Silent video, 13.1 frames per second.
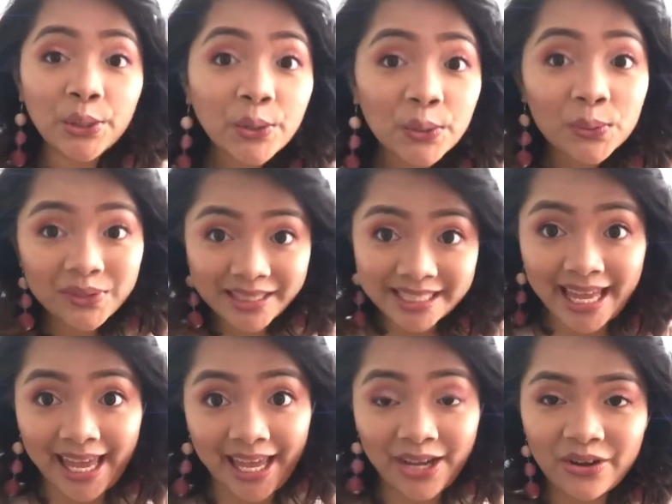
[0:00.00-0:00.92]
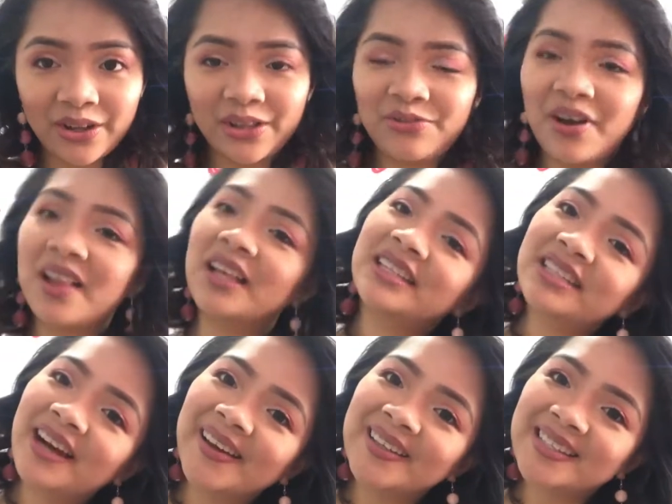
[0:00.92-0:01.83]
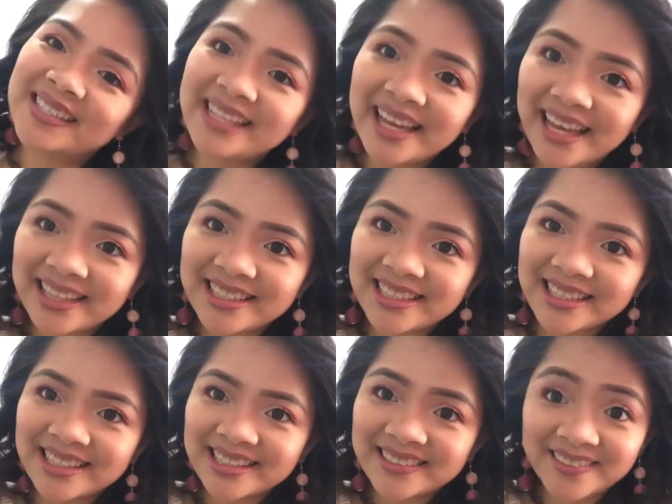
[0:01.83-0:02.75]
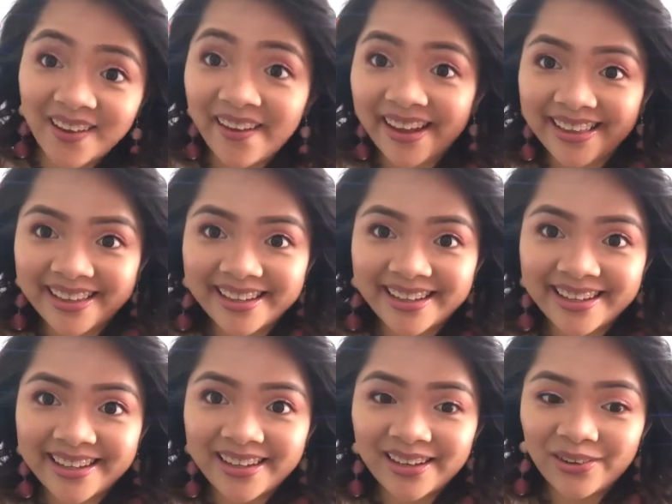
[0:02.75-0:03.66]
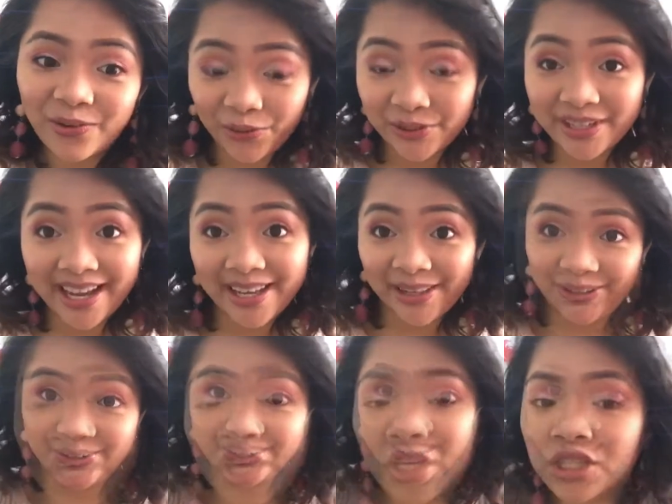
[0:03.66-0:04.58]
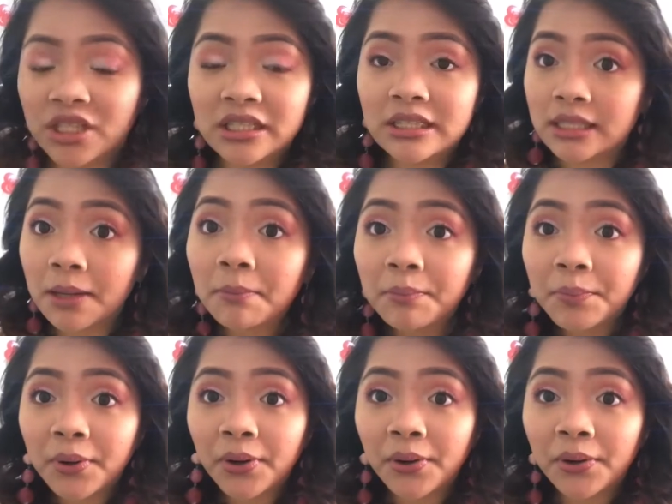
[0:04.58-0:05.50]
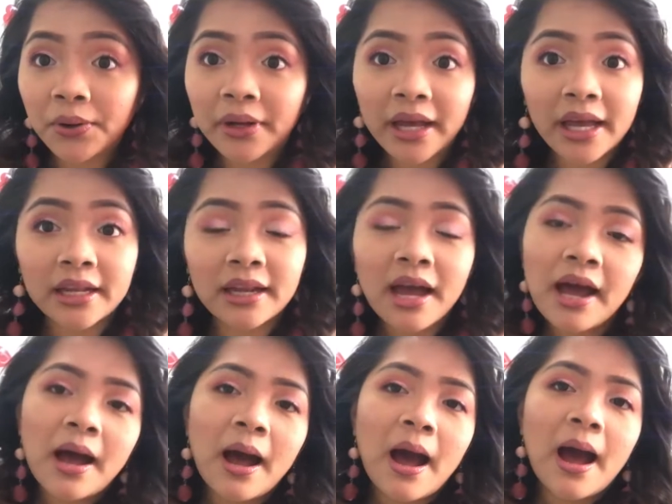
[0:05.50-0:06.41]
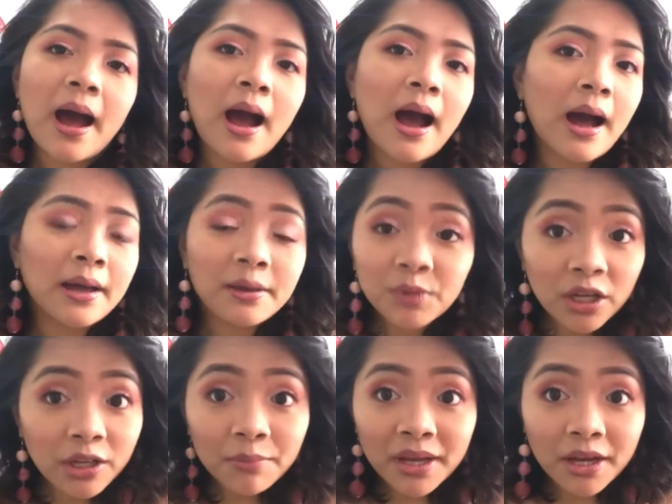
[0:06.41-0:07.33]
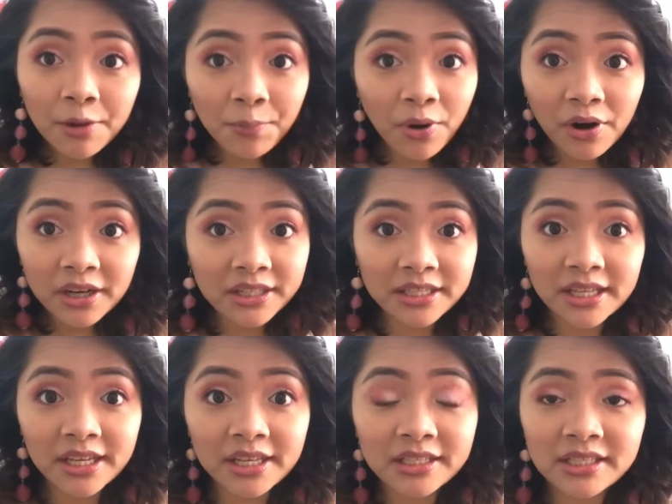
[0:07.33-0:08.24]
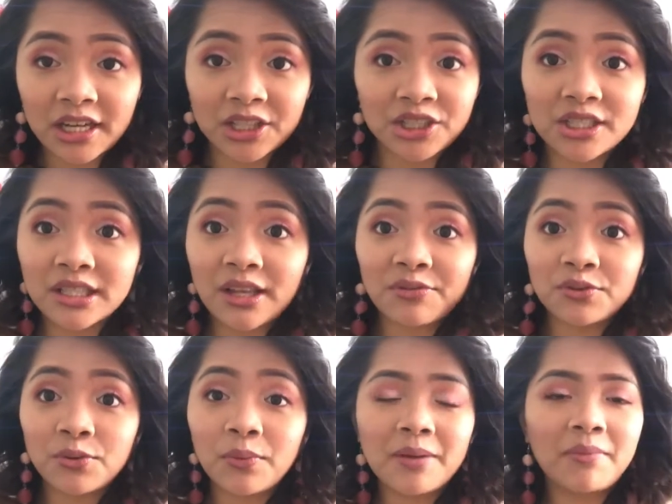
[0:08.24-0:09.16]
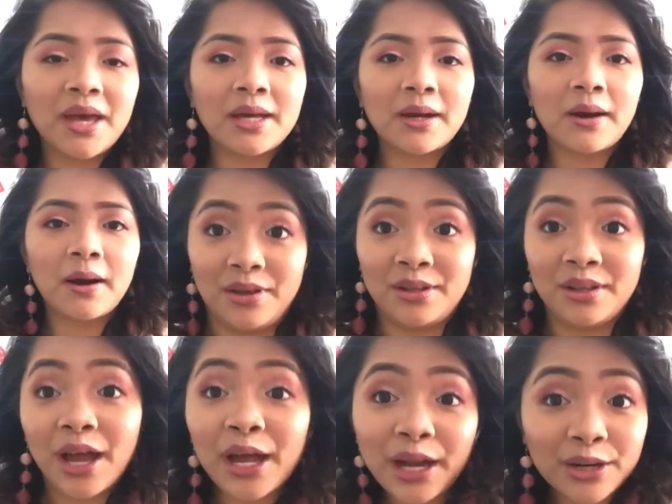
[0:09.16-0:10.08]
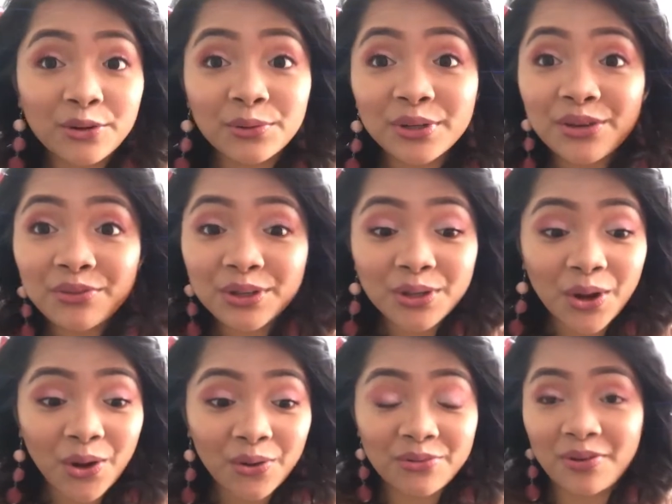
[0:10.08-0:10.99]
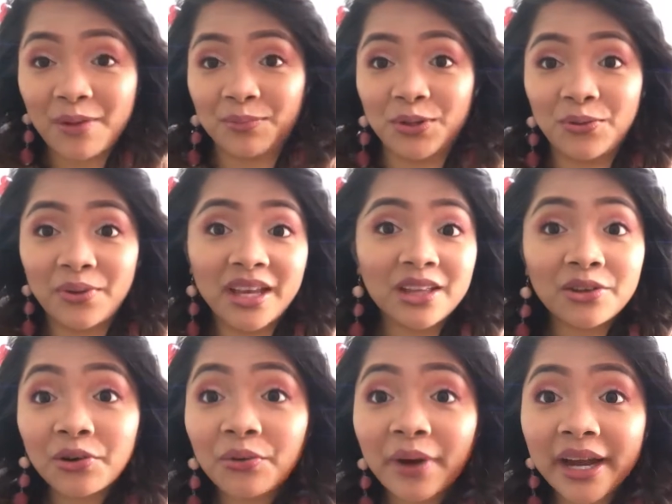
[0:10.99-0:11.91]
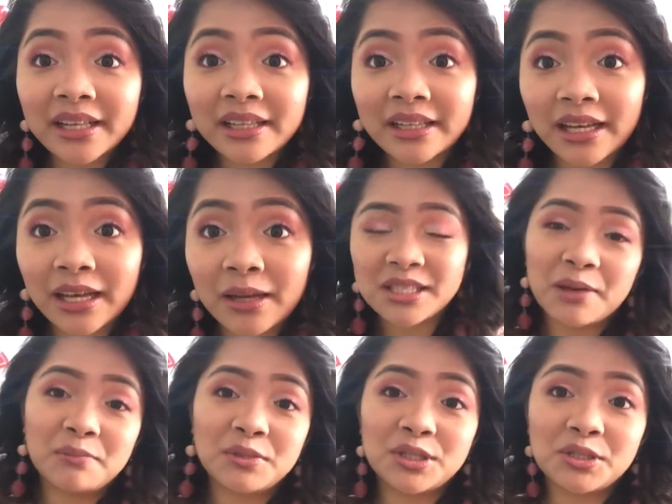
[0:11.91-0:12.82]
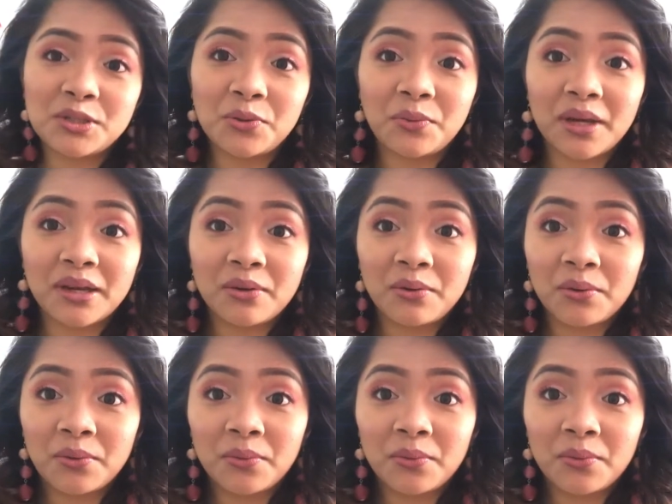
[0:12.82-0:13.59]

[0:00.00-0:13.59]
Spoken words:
own take on a Valentine's date night or day look. It's just simple and I am not a makeup artist. I just love doing makeup and I don't even know if I'm doing it correctly. I'm just doing